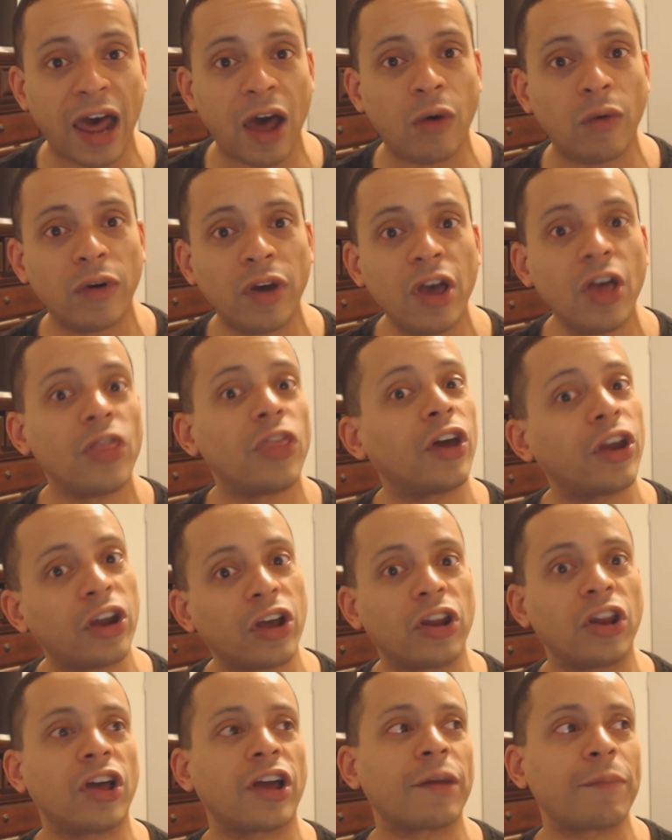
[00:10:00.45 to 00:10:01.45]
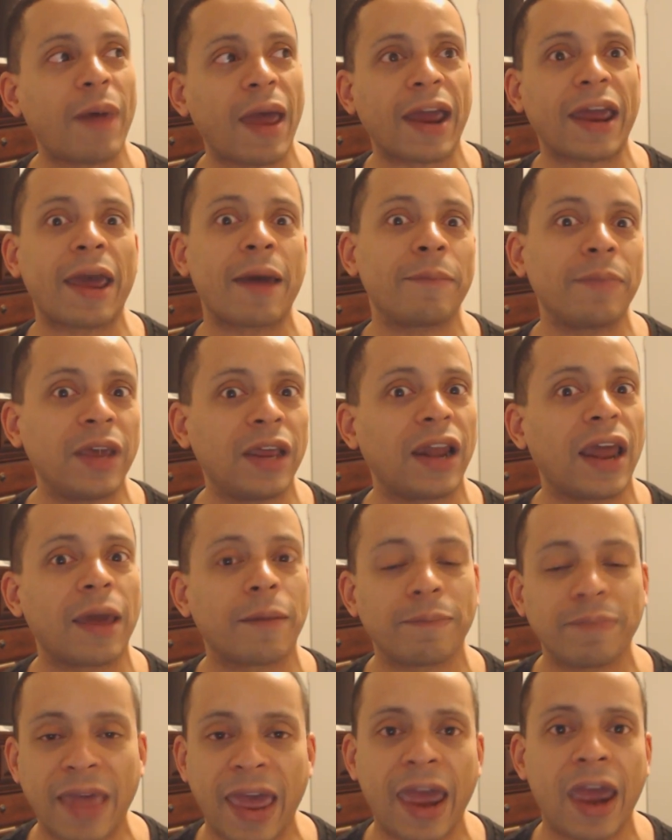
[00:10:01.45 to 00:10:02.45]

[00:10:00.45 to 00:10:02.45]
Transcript: out, they're going to look back at me like,